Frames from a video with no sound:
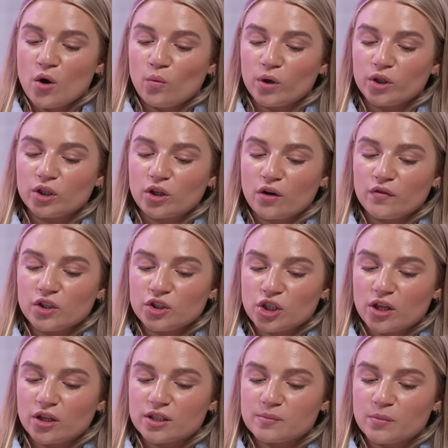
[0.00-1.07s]
When you love each
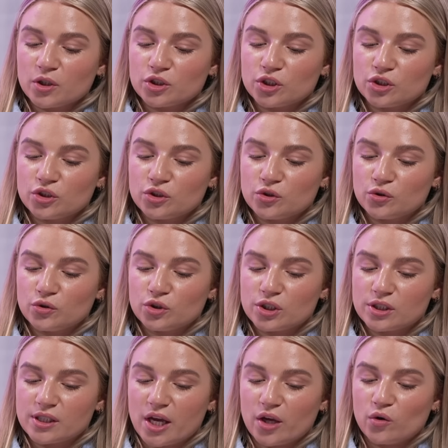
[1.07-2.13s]
other as much as you do
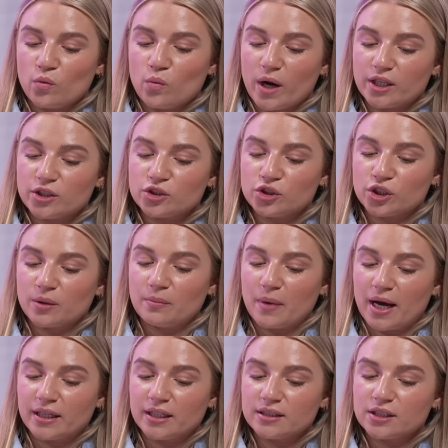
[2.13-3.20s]
just now, why should you get
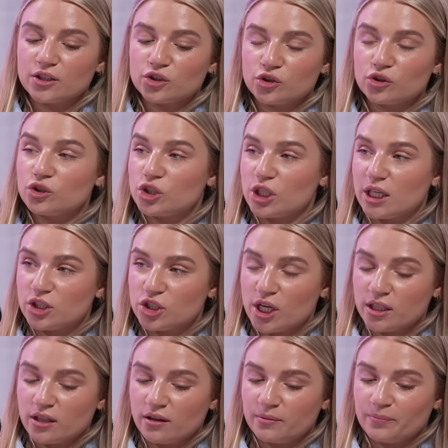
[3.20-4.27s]
married? It shouldn't change
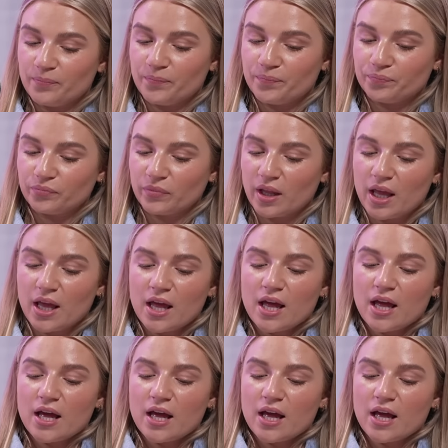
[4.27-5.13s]
anything. Mm-hmm.